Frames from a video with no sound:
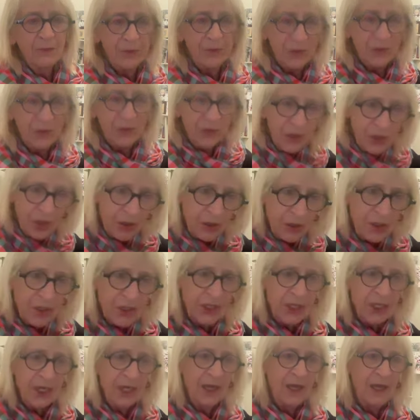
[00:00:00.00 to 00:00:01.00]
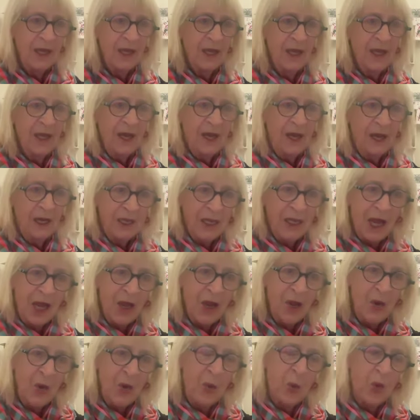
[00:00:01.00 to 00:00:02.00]
producer, I
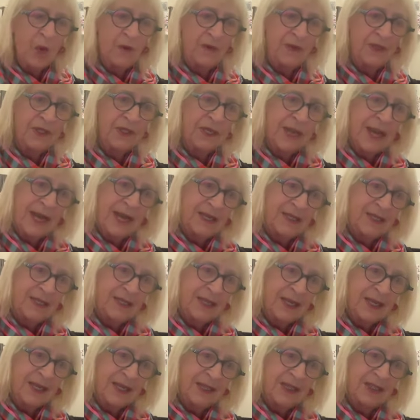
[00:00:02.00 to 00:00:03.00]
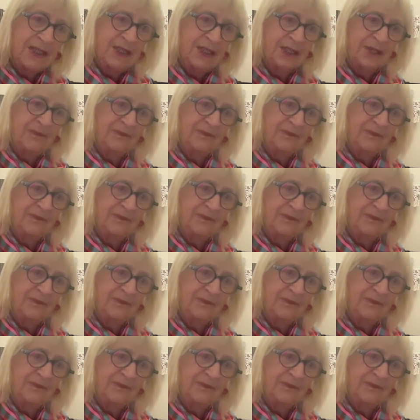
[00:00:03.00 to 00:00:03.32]
know what the standard is,